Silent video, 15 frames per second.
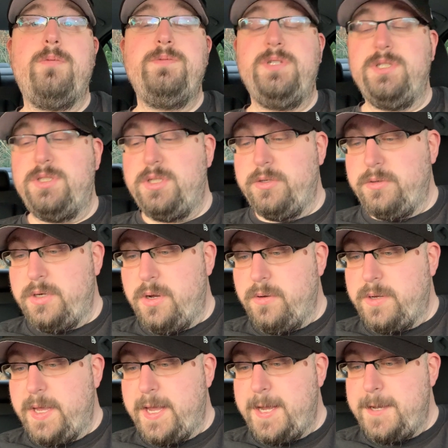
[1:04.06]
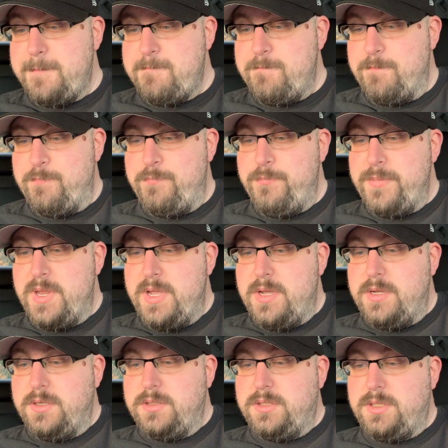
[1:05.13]
Hope she's doing okay.
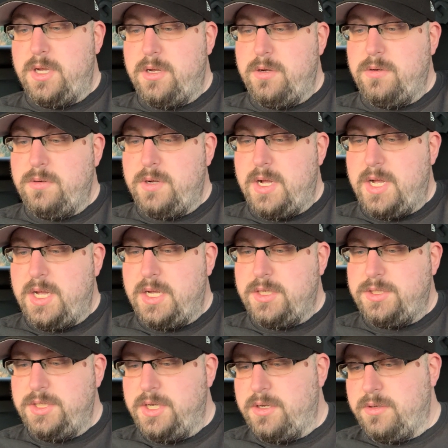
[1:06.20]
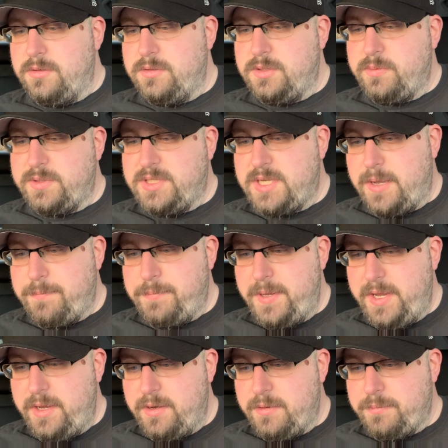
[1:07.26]
So she goes, what's up,
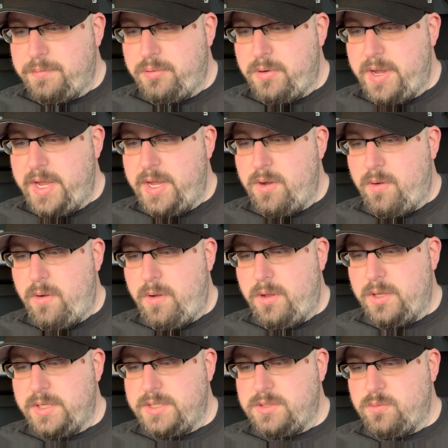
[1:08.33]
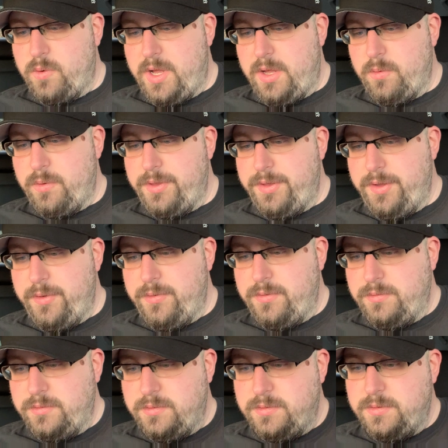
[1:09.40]
Pete? Pray all is well with
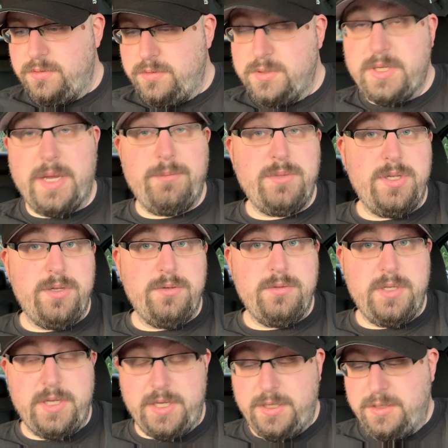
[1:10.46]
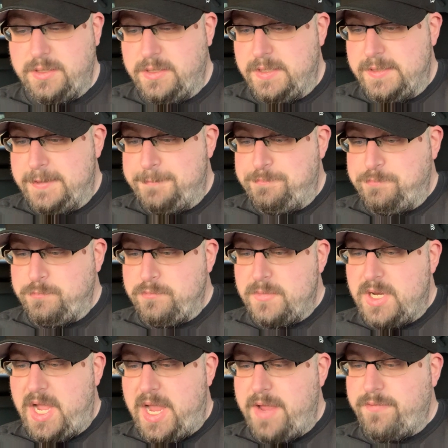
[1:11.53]
you. Same to you, D.
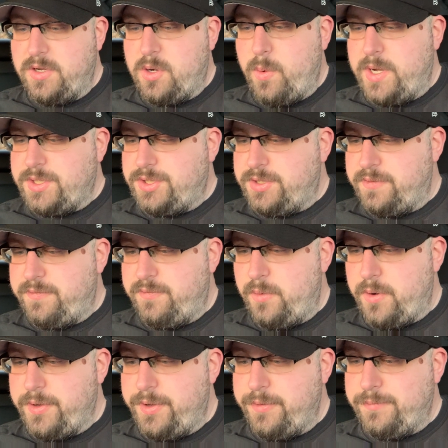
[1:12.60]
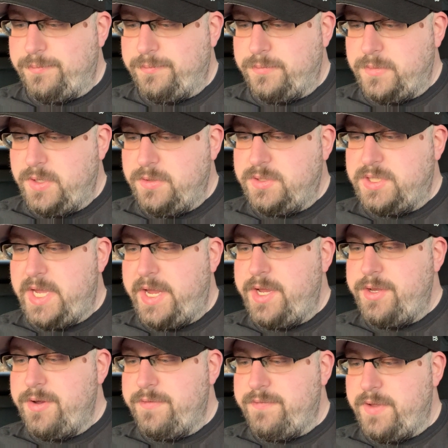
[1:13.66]
I have a question for you. You say
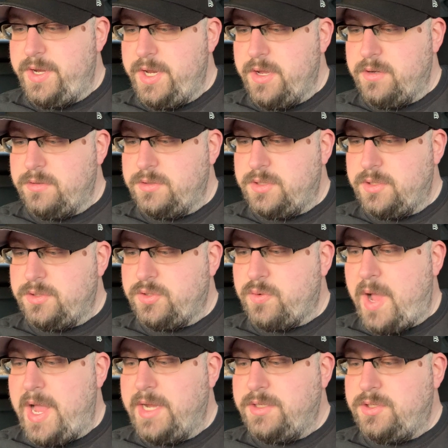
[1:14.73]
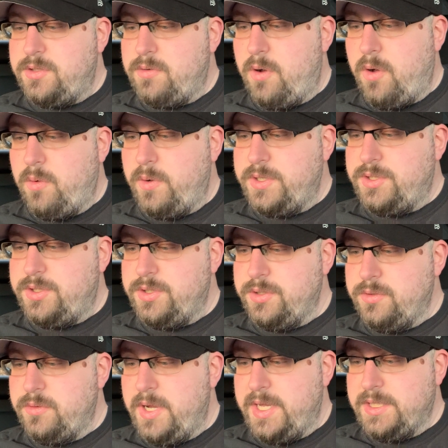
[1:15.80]
in your videos, try to always
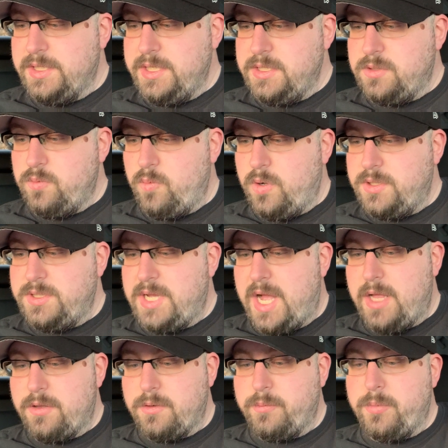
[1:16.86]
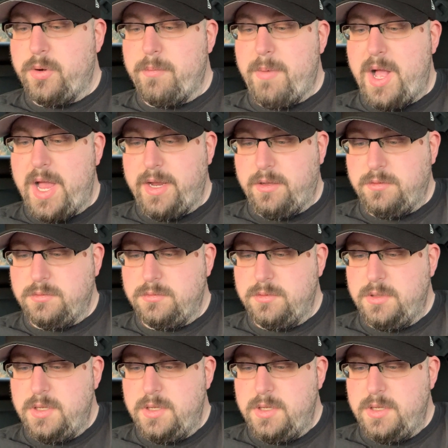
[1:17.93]
do at least $1 per mile.